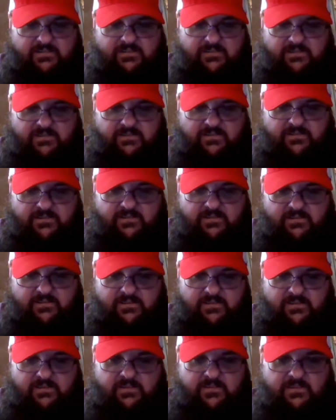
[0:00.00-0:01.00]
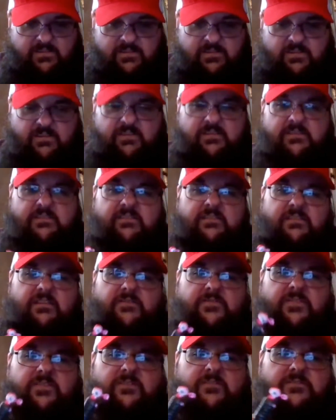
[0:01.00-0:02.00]
of those baits like that,
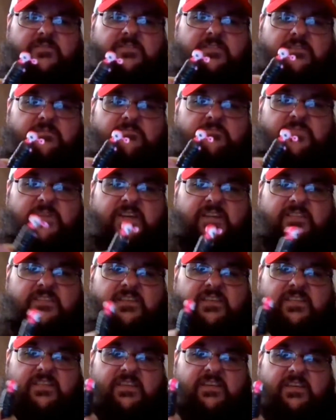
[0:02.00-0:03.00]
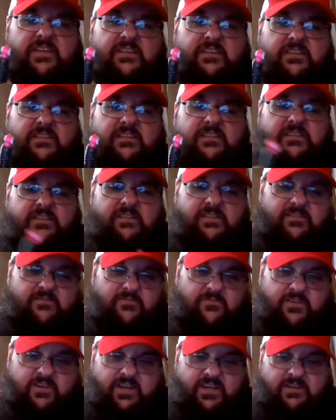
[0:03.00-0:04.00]
where it kind of bled a little bit,
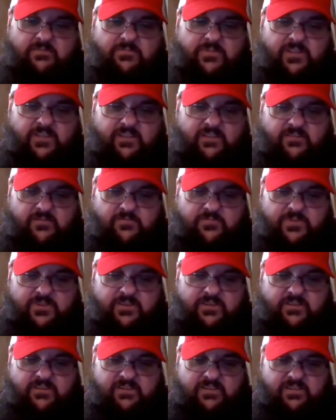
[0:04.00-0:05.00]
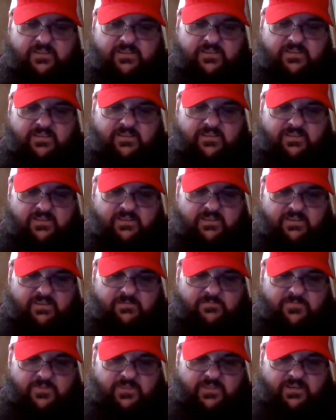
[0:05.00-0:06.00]
but then it also
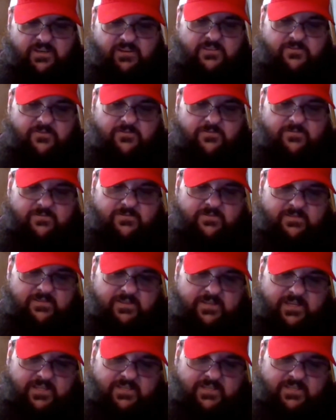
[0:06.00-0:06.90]
tends to bleed